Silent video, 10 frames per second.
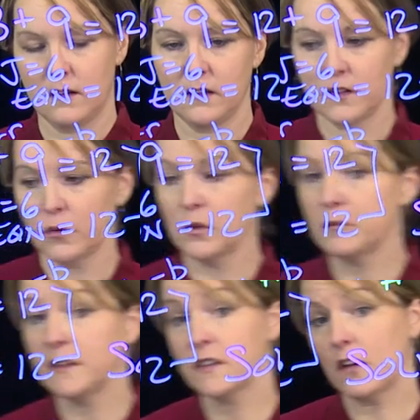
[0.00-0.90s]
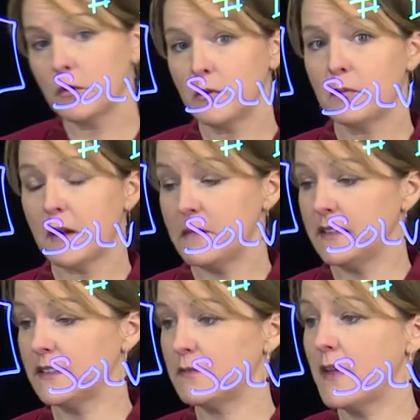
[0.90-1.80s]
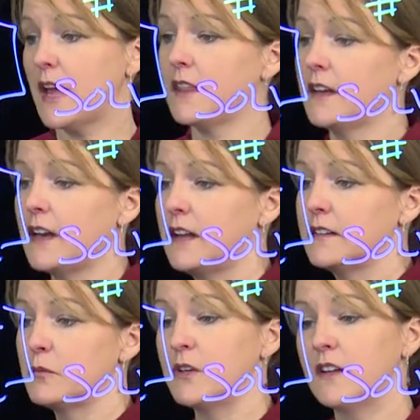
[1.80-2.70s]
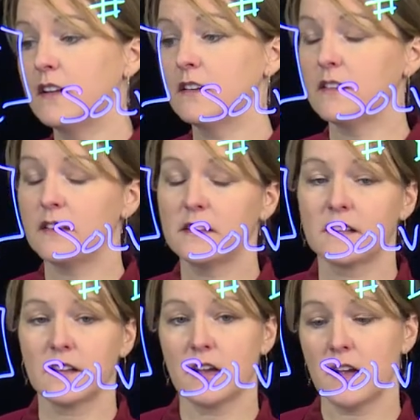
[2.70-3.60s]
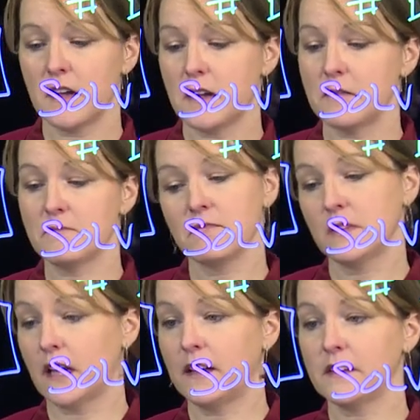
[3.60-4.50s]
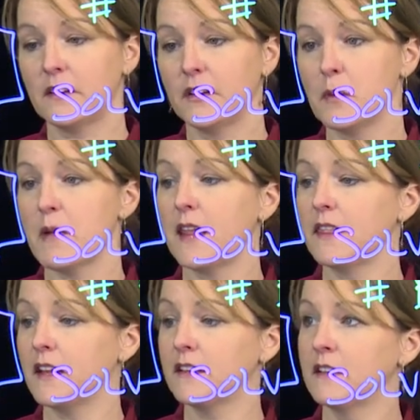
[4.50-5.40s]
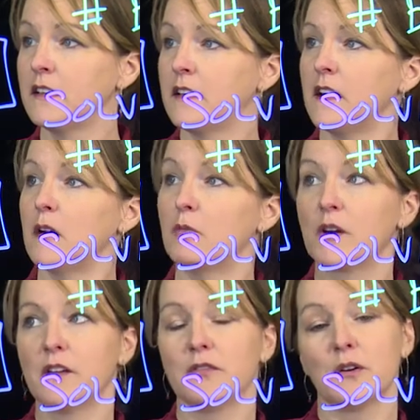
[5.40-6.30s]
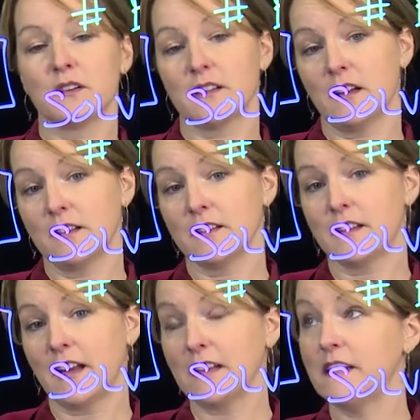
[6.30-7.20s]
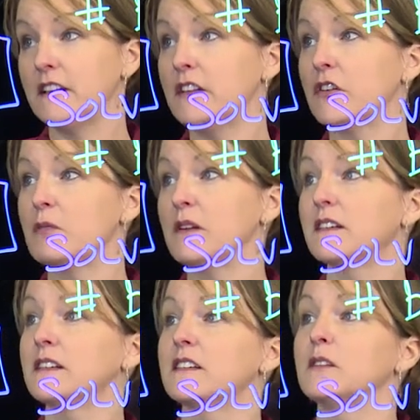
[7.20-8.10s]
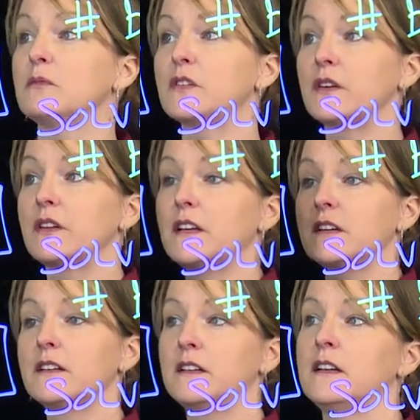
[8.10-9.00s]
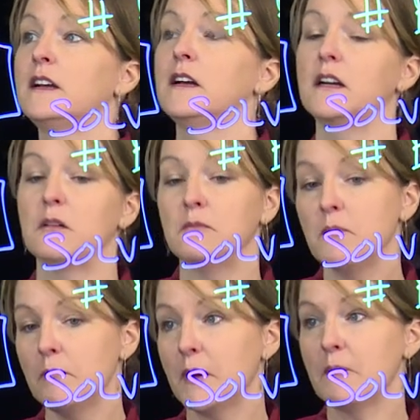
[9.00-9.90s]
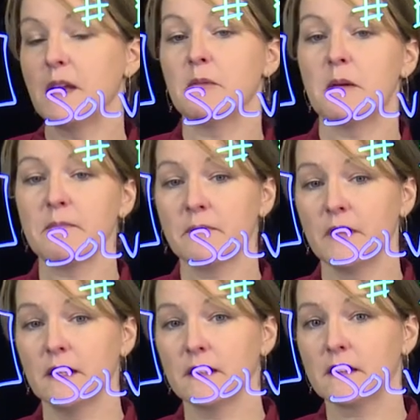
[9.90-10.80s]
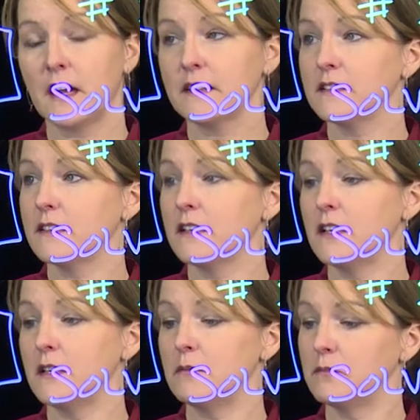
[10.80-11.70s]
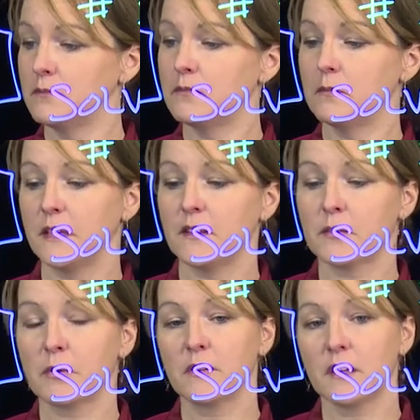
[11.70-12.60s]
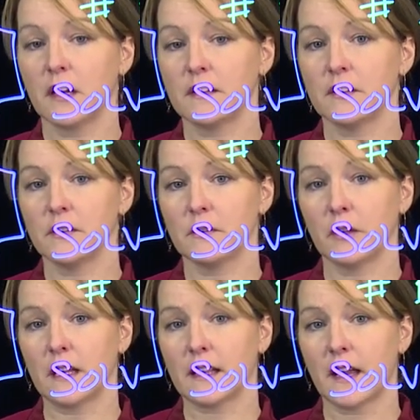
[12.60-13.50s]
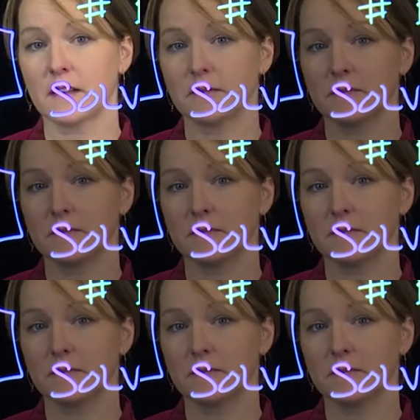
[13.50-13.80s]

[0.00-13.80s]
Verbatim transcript: So it wouldn't be solvable by basic math, and it has some redundancies, um, not necessarily a bad thing. Uh, we're going to focus on the statically determinate systems, or the um, bare minimum in this class, um, but there's pros and cons to using one like that.